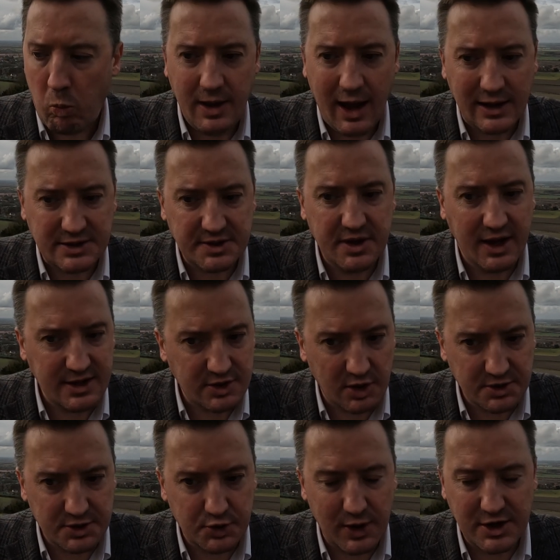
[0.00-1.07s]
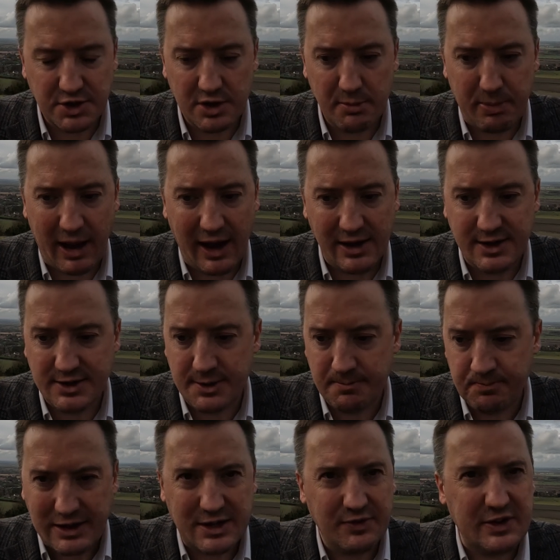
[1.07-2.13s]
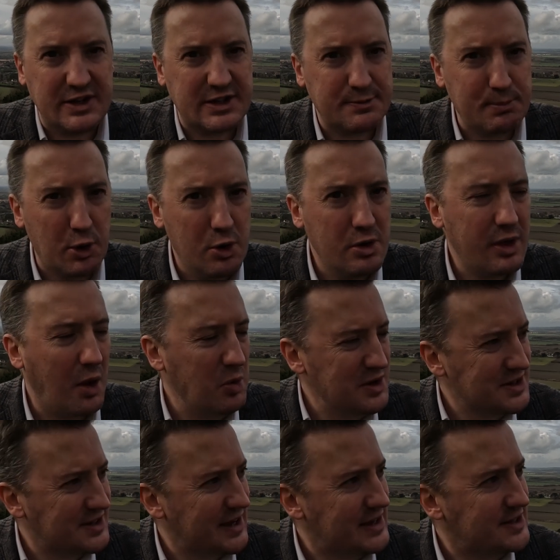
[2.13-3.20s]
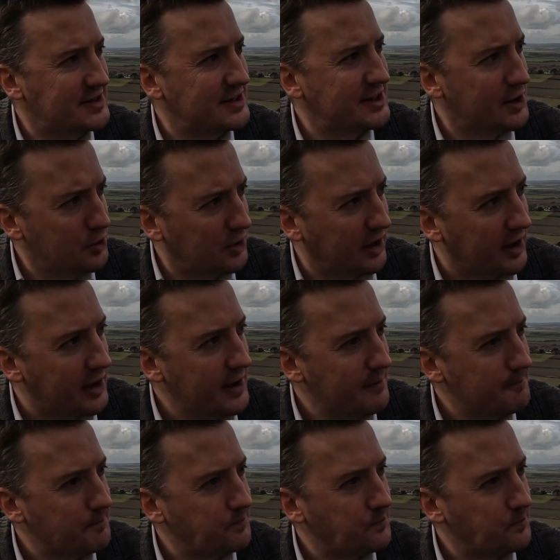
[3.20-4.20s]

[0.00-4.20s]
Yeah, it's nice concentration on the palate, relatively smooth. I wouldn't say silky.